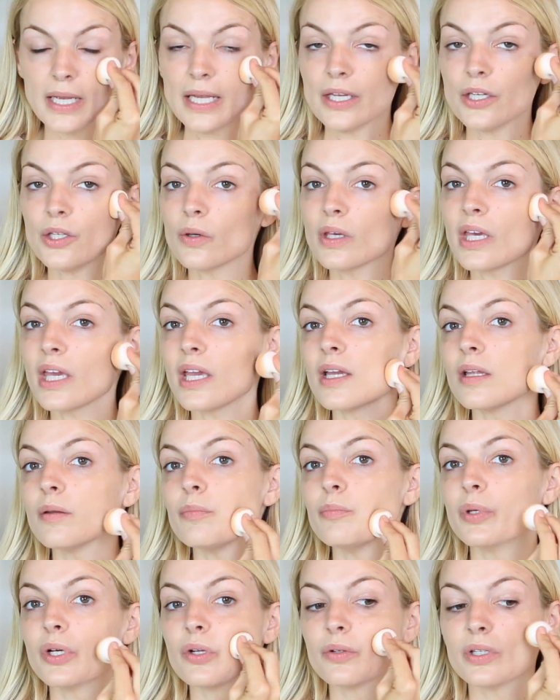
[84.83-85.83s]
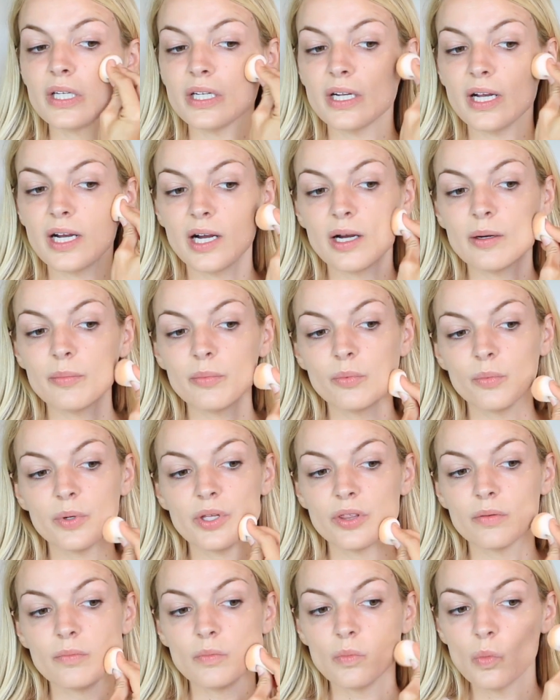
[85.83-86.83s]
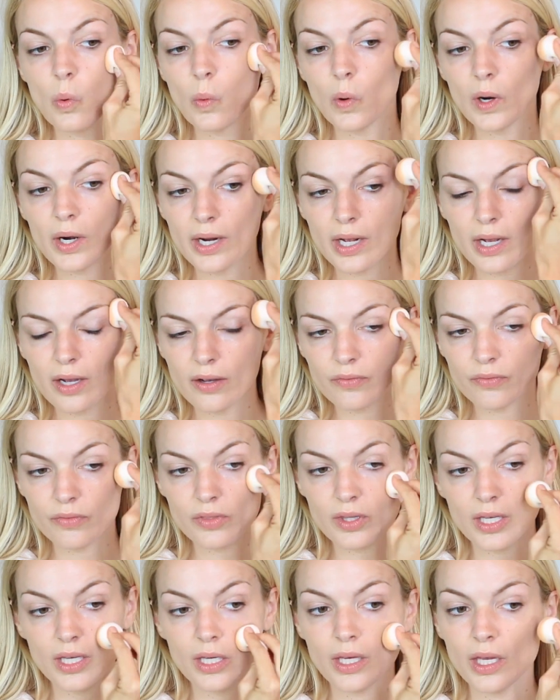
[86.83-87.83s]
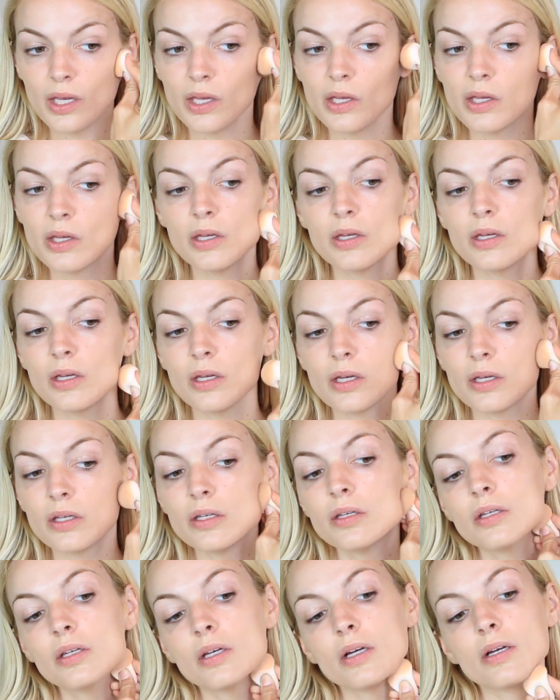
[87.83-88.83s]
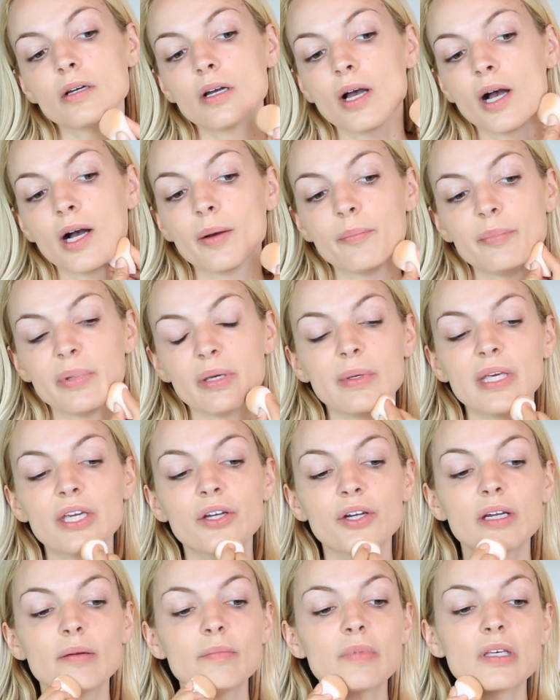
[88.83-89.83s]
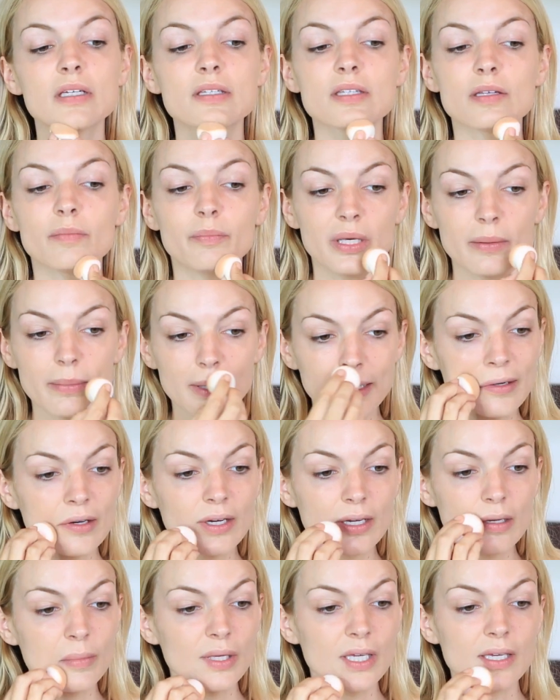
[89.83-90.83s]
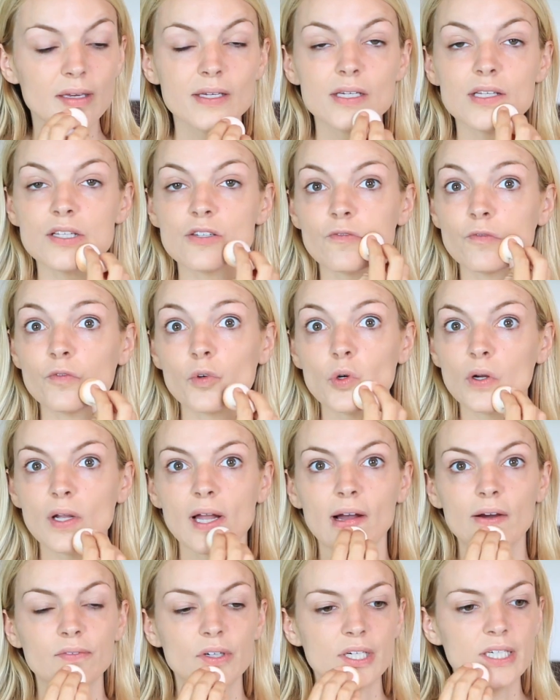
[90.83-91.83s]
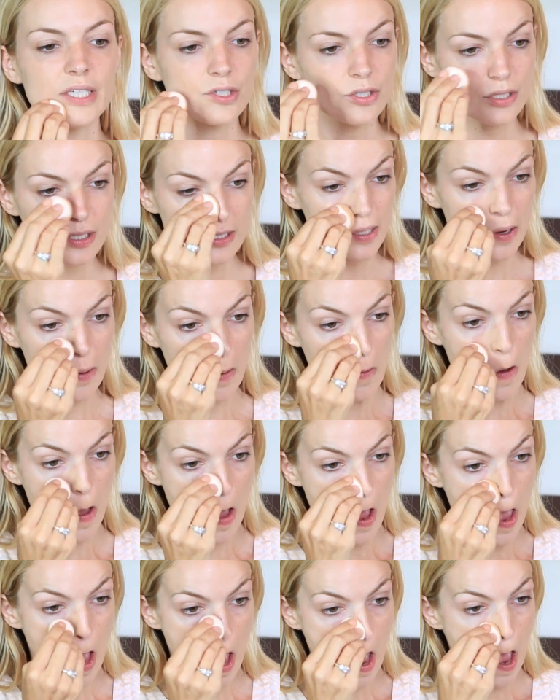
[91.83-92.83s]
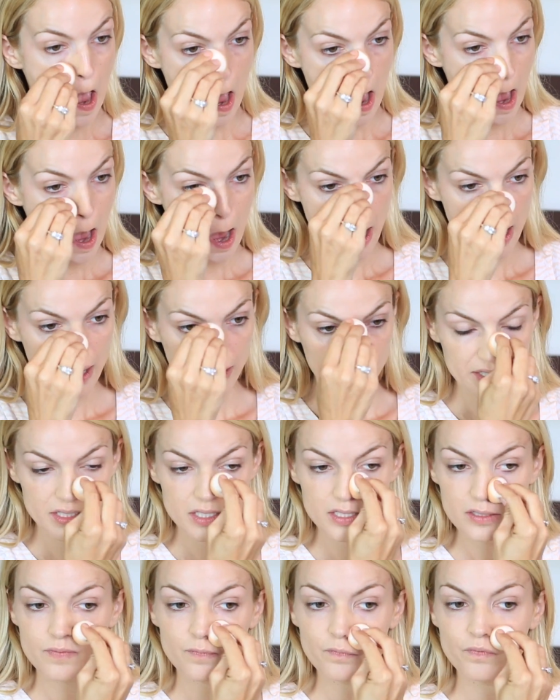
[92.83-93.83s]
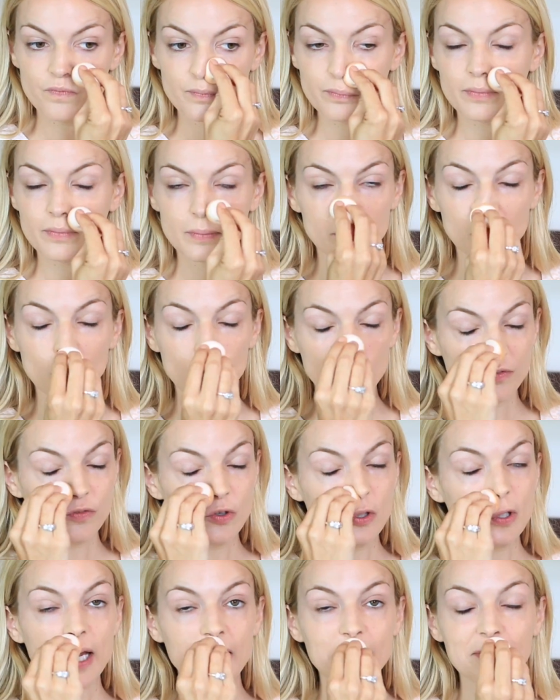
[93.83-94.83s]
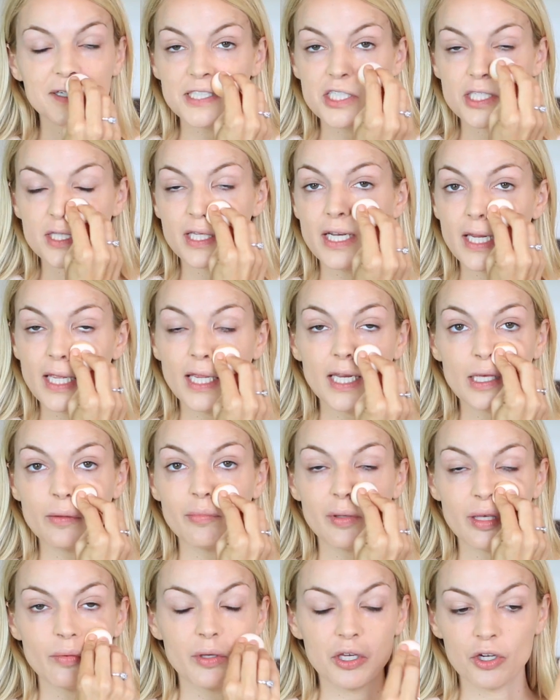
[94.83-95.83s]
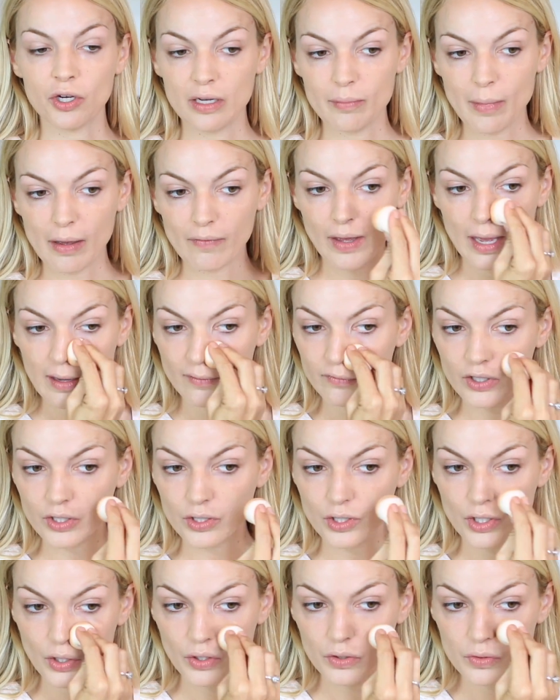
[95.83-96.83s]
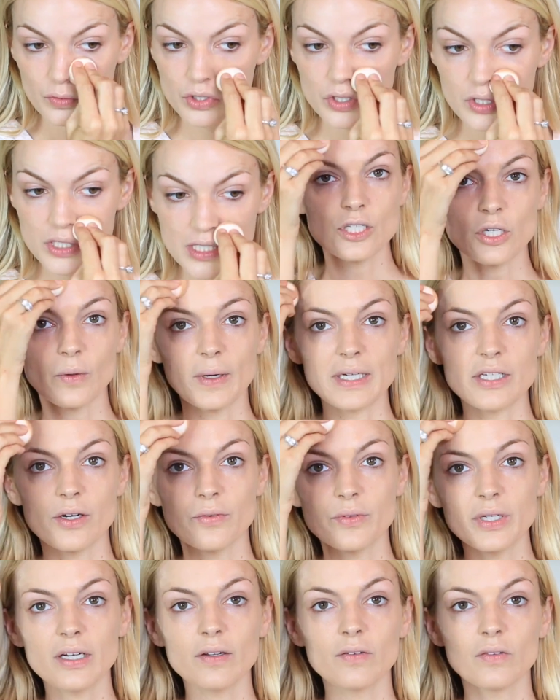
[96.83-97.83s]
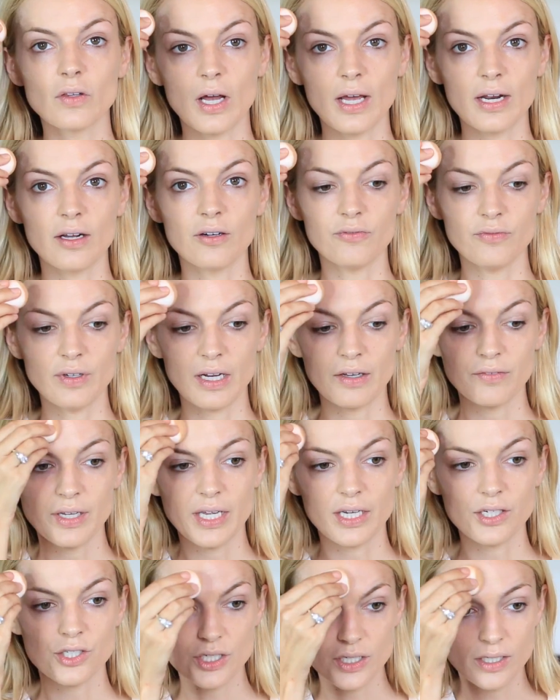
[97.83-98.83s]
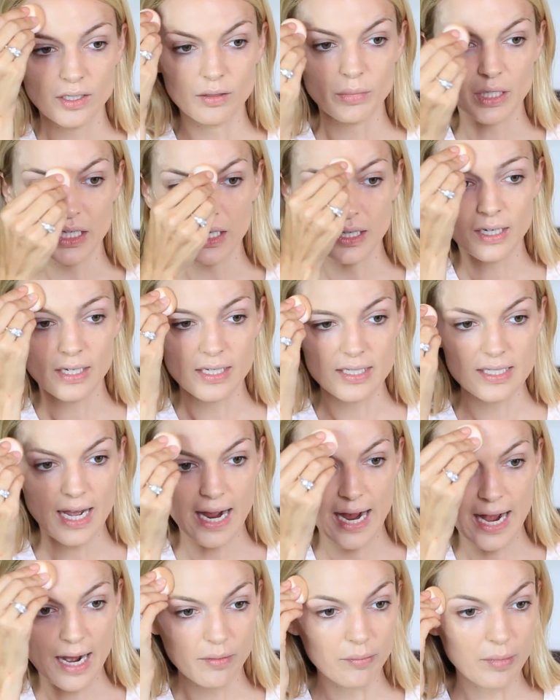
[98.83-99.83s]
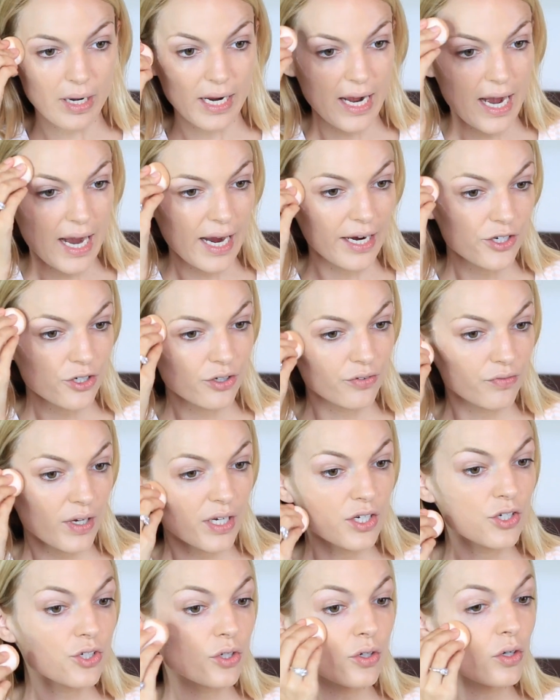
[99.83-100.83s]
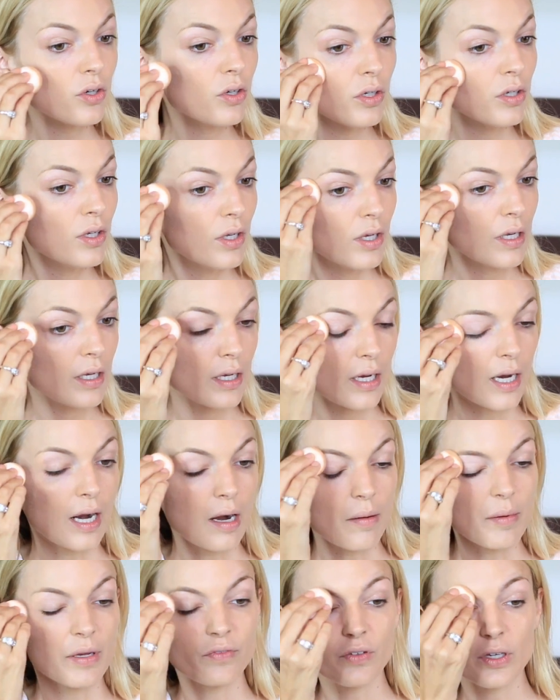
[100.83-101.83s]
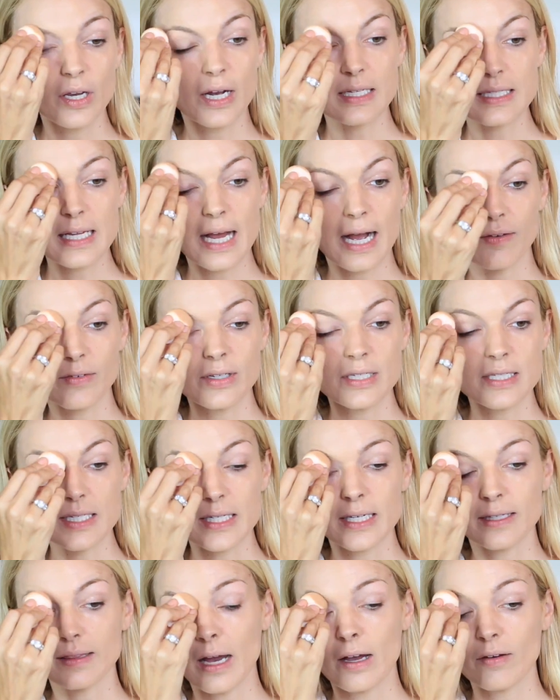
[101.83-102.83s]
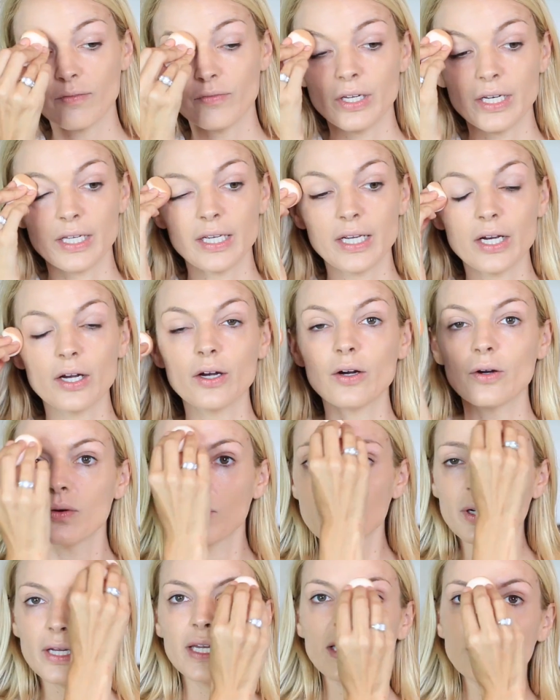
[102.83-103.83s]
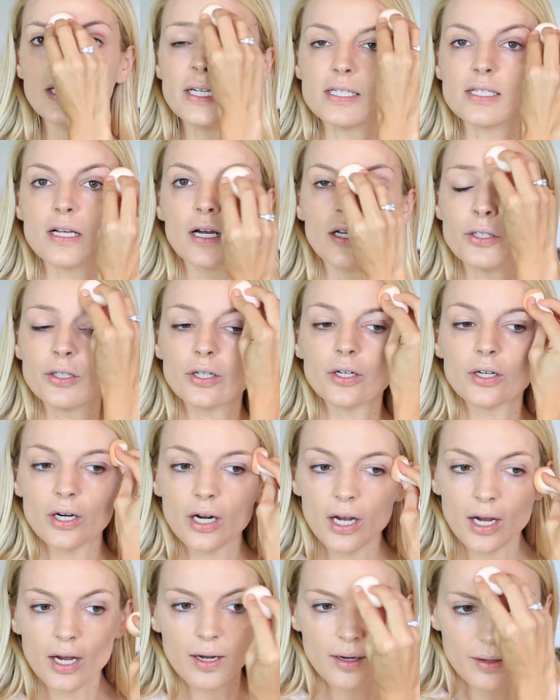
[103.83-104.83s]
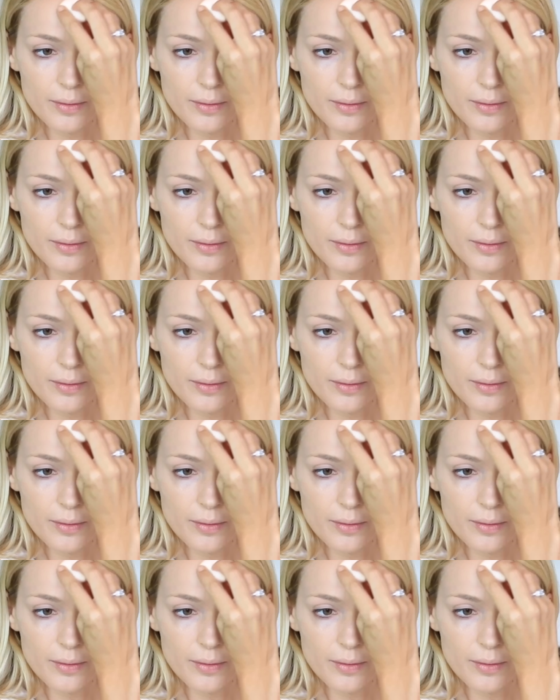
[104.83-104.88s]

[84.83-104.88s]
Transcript: And you can build it up with more of the BB cream because the BB cream is full coverage. So it's more full coverage than any BB cream I've ever used. So I don't need a lot of foundation because I had my hydrofacial. If you guys haven't seen that video, it is under,